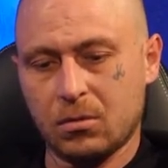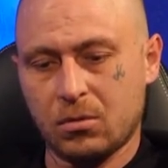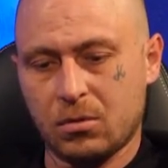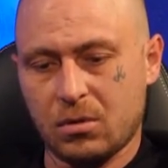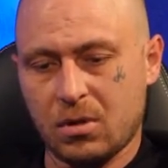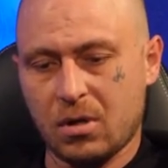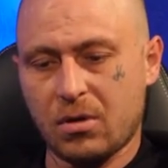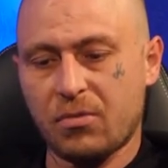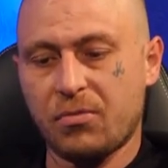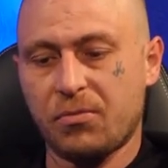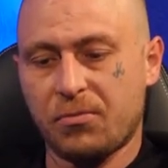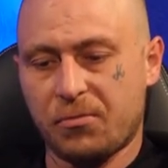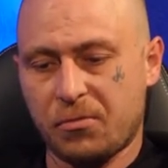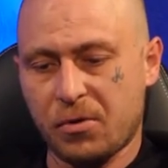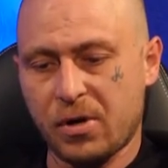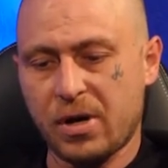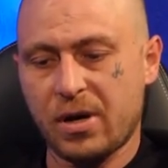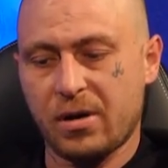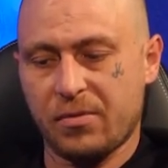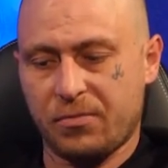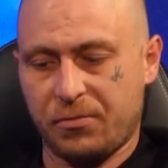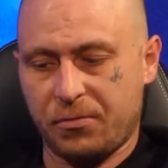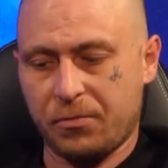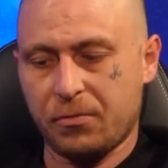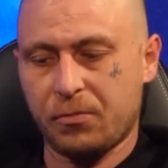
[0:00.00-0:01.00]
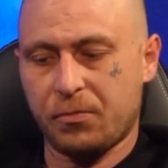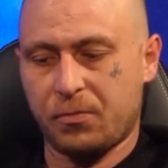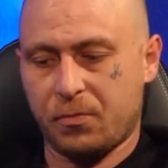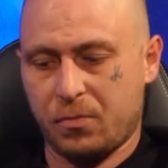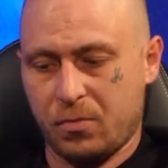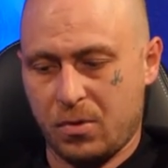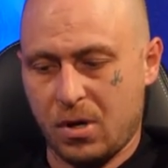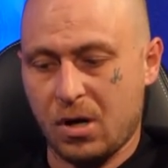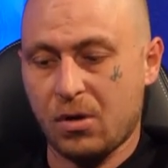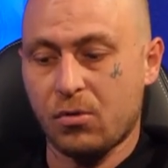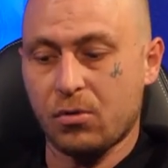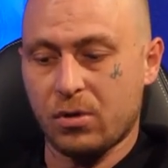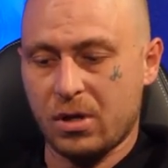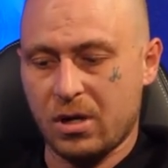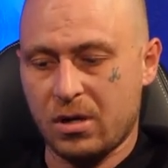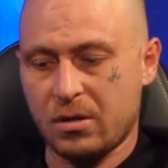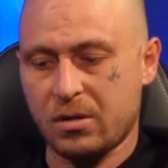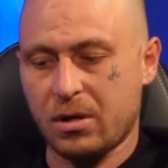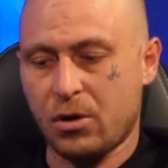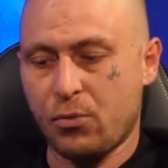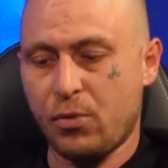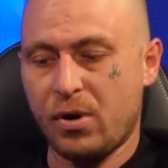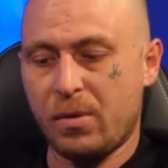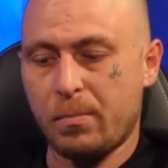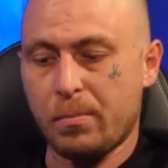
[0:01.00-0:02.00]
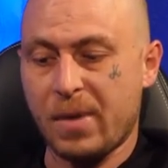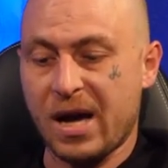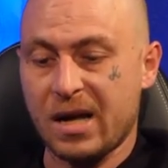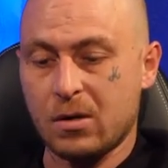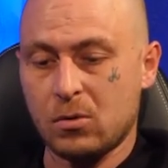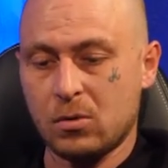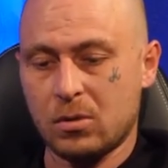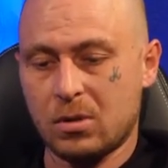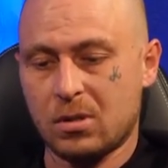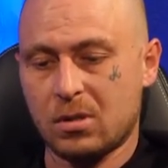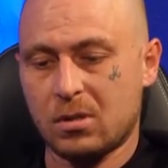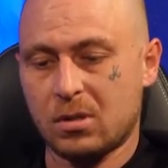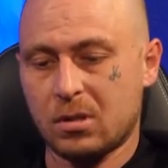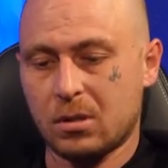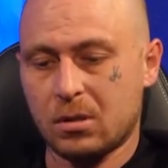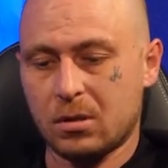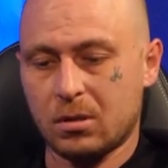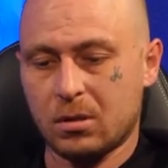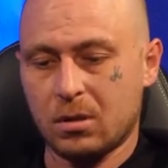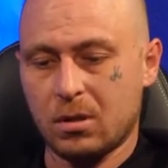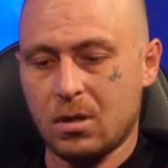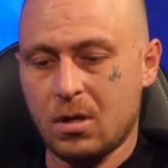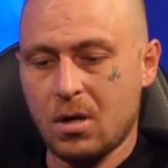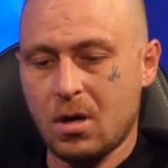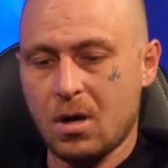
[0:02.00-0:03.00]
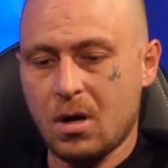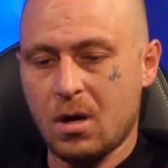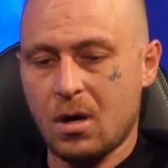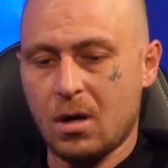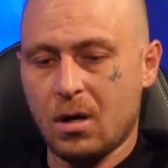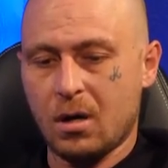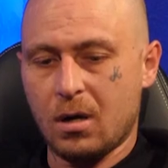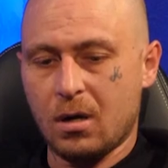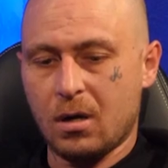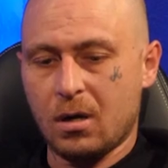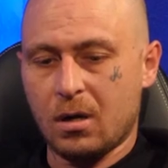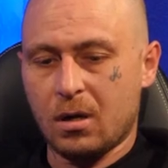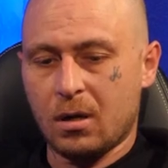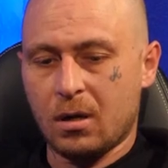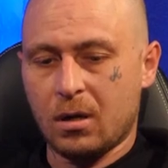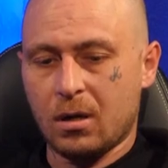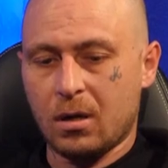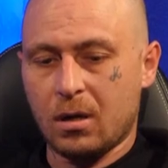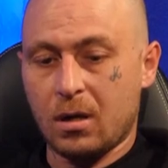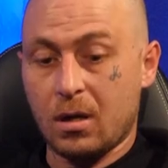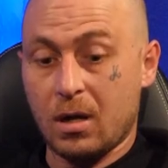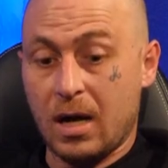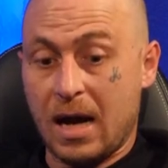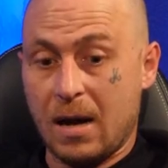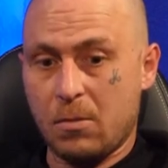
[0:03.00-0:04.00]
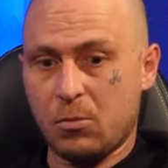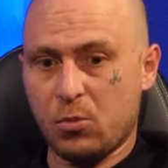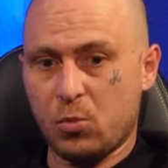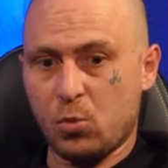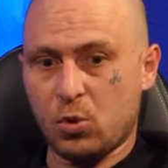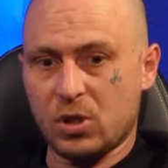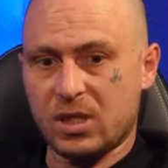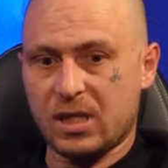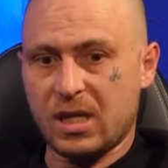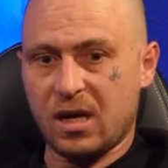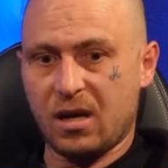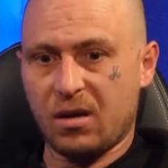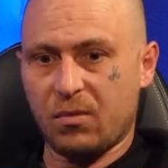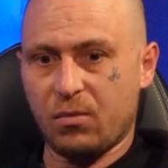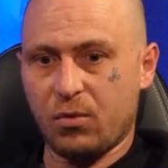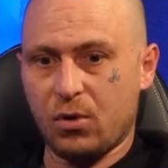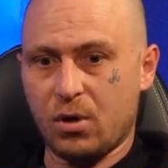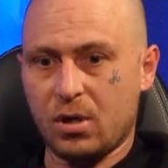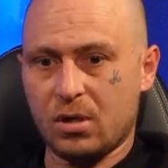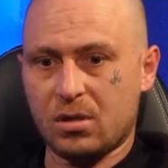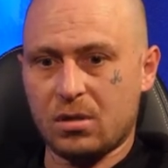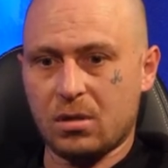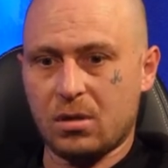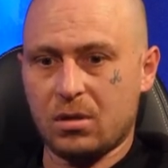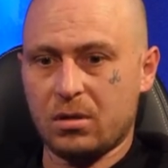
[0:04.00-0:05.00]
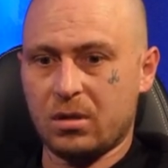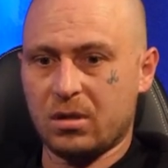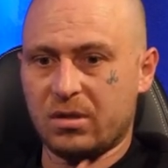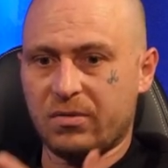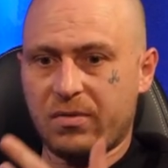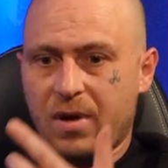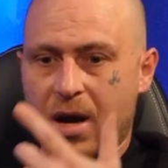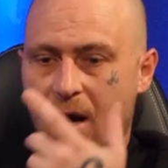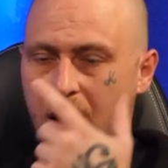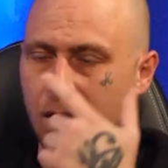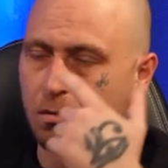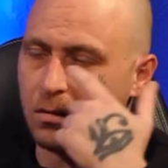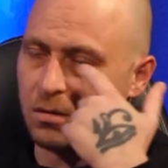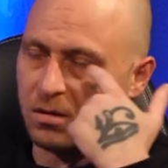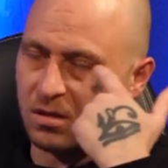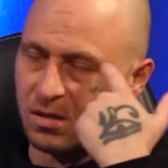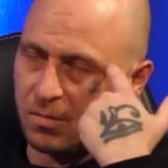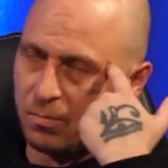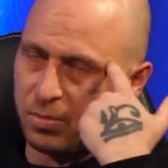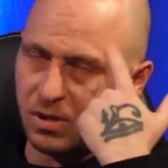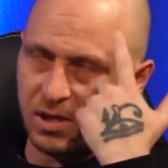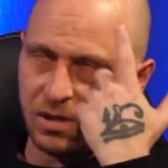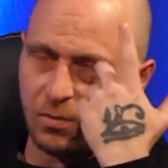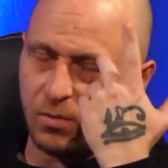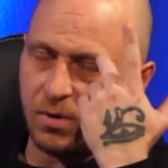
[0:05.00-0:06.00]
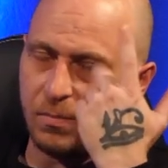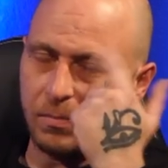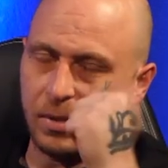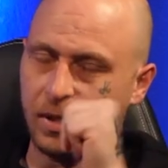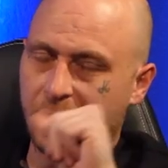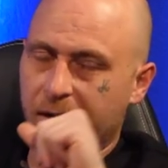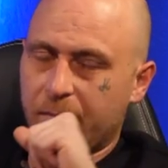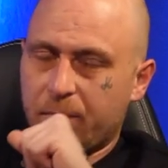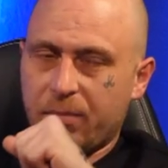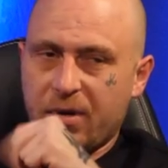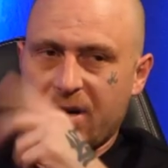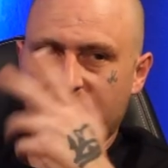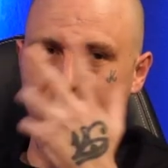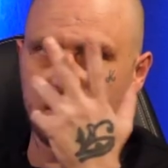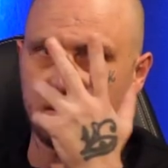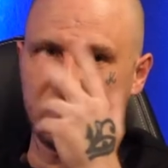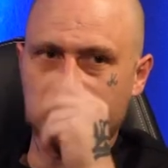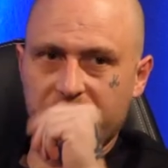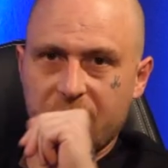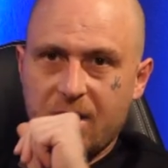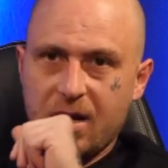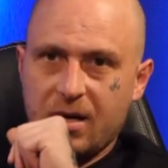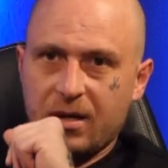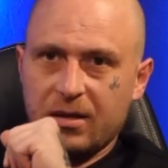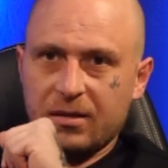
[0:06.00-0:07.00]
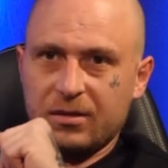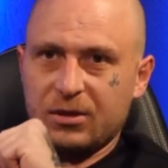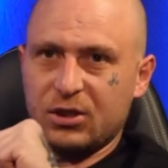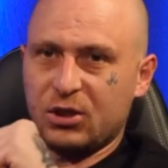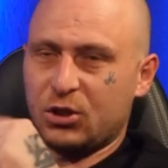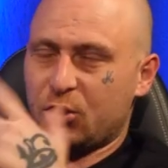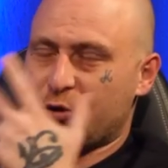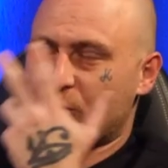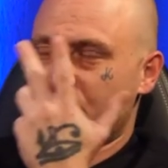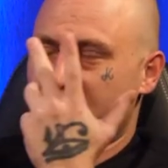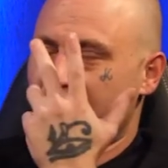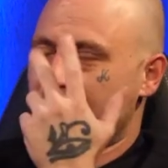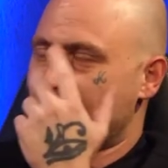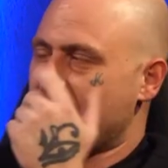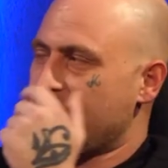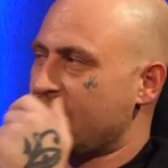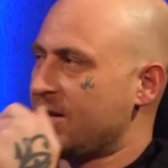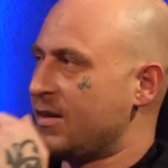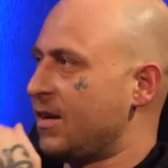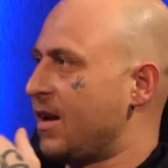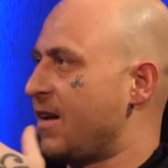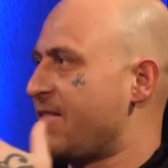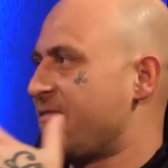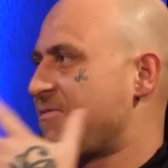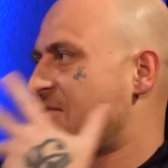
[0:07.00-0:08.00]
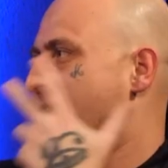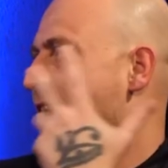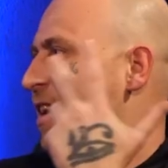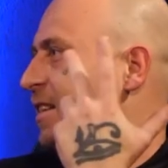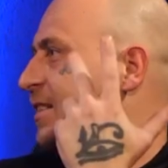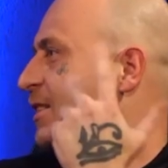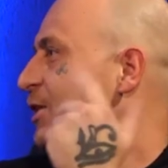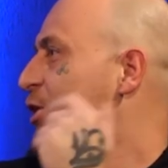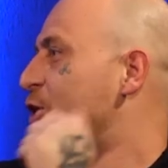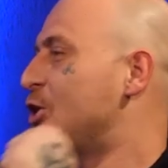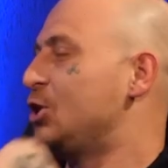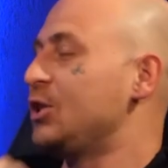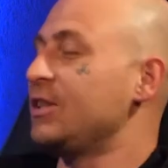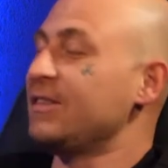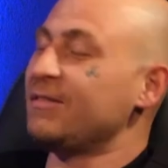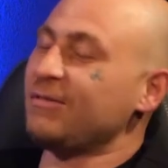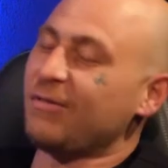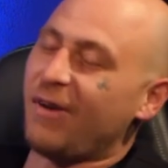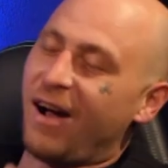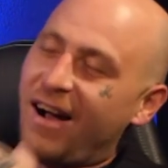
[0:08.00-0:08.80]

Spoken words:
It was like three, they were written battles. I come to my second verse and I just completely went blank, bro. I just fucking just stressed out and that, fuck this shit.